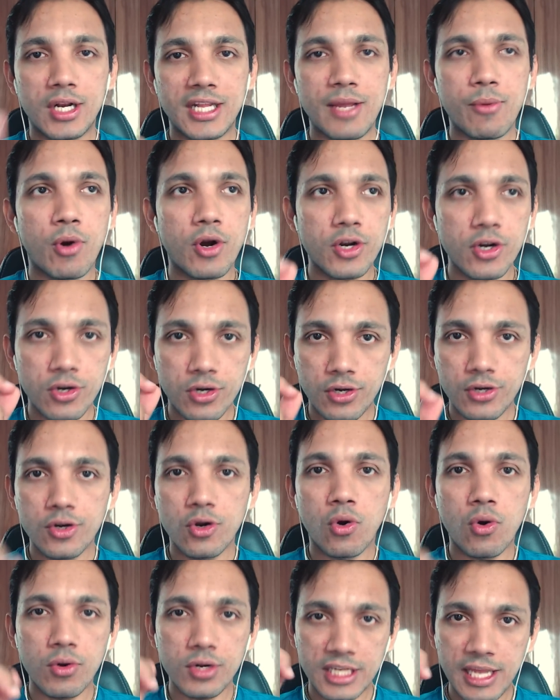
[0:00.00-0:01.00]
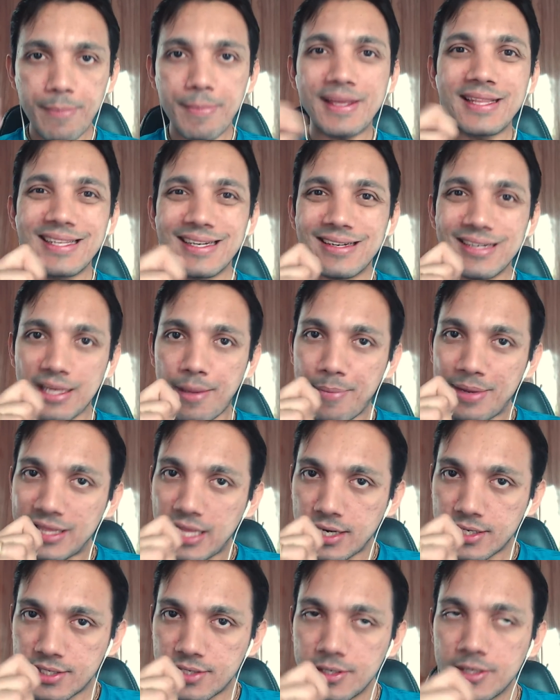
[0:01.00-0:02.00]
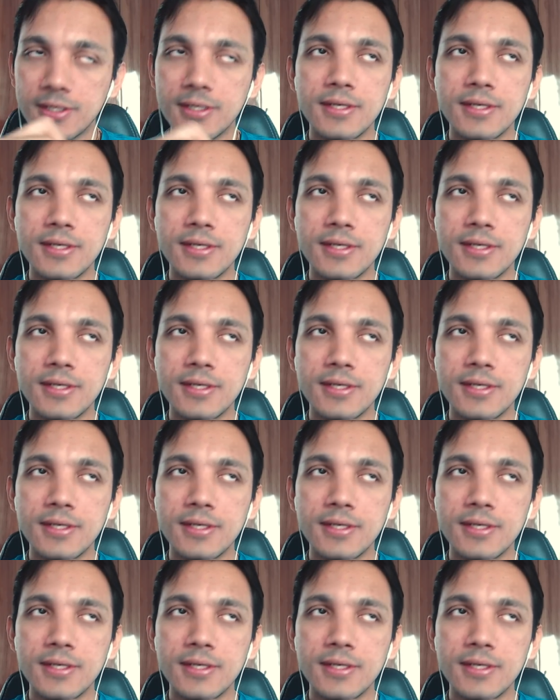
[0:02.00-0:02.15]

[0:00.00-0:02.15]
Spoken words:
They want to know, give me that